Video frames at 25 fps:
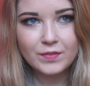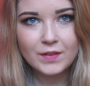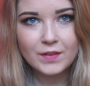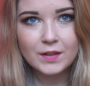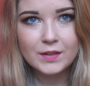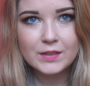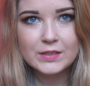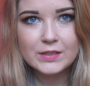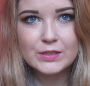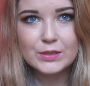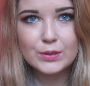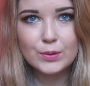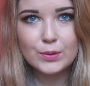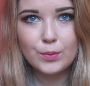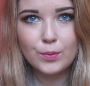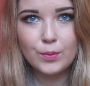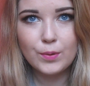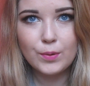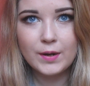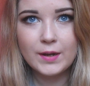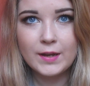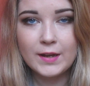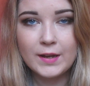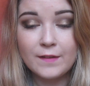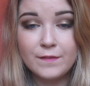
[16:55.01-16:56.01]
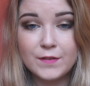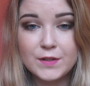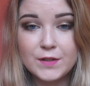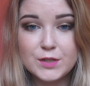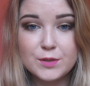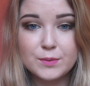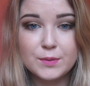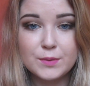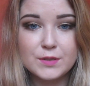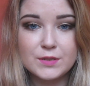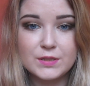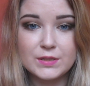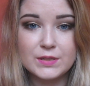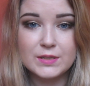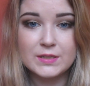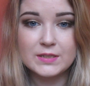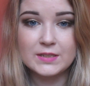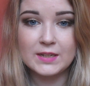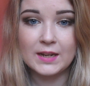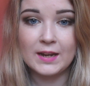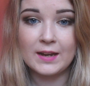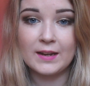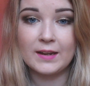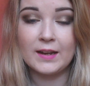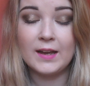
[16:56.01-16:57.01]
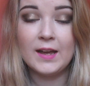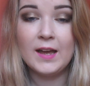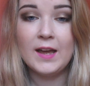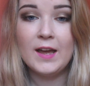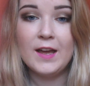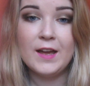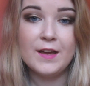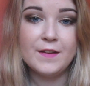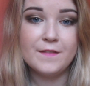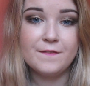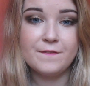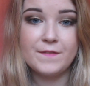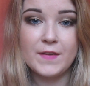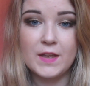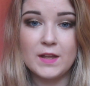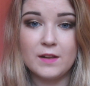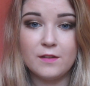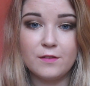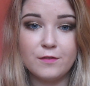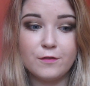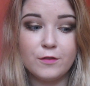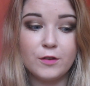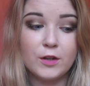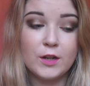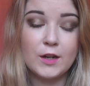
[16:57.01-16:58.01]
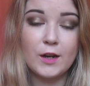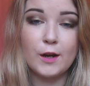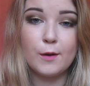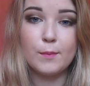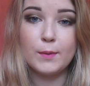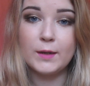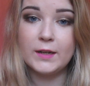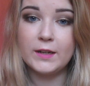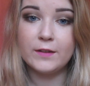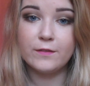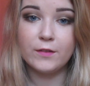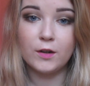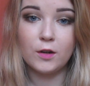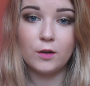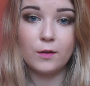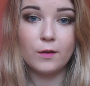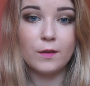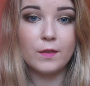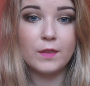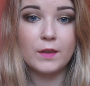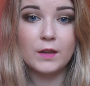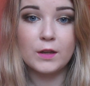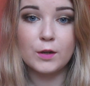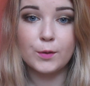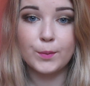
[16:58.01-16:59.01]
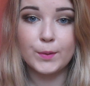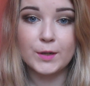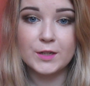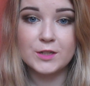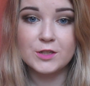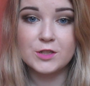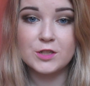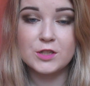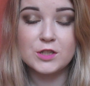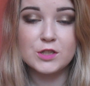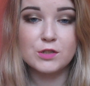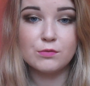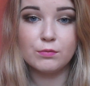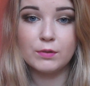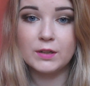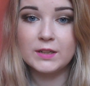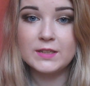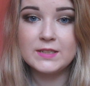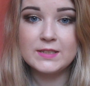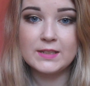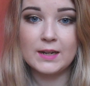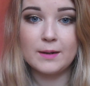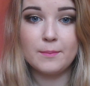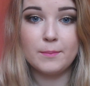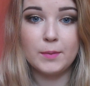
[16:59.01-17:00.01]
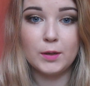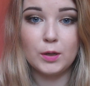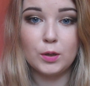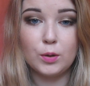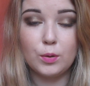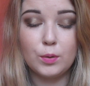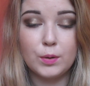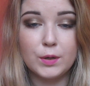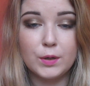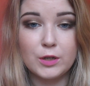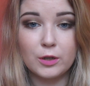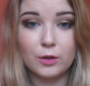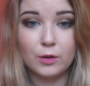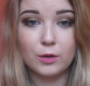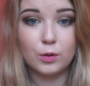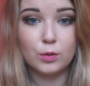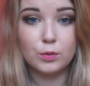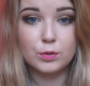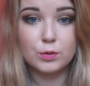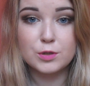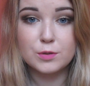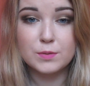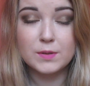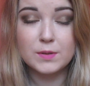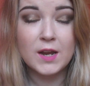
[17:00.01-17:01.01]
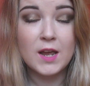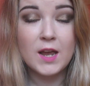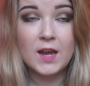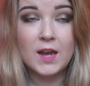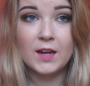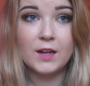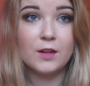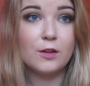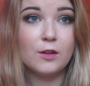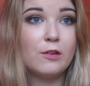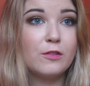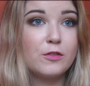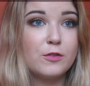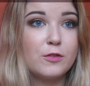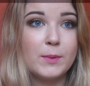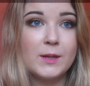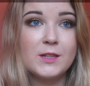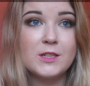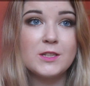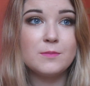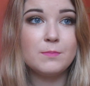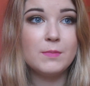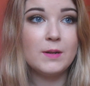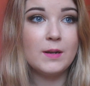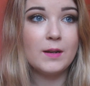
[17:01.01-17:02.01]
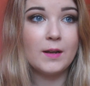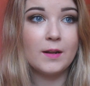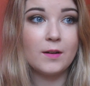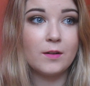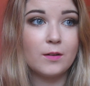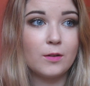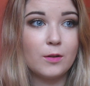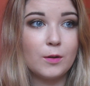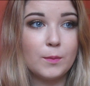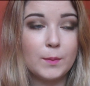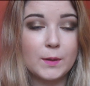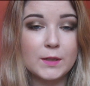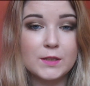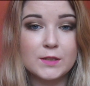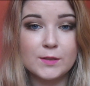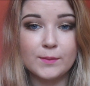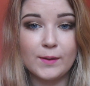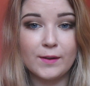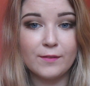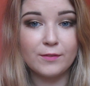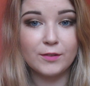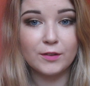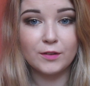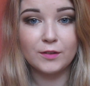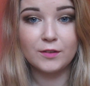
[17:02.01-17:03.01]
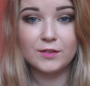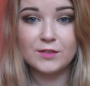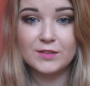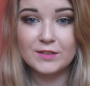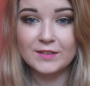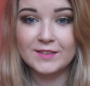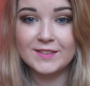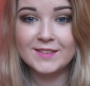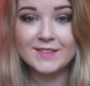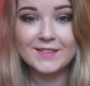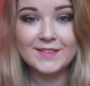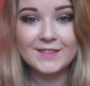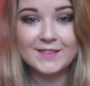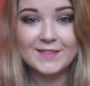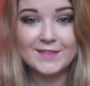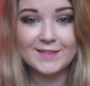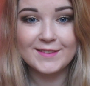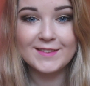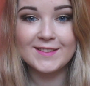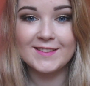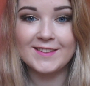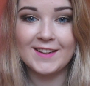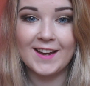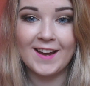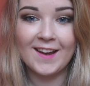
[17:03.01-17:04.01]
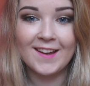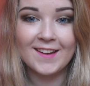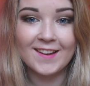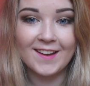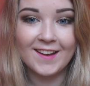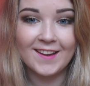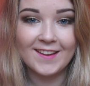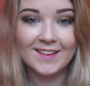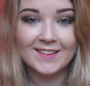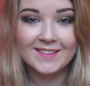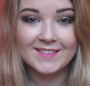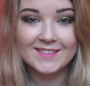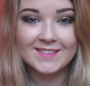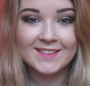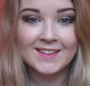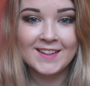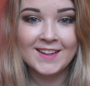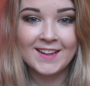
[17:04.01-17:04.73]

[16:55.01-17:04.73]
So if you do want to do this tag, feel free. I will leave all the questions written down below and you can go do it. You don't have to mention me at all whatsoever, just do the tag and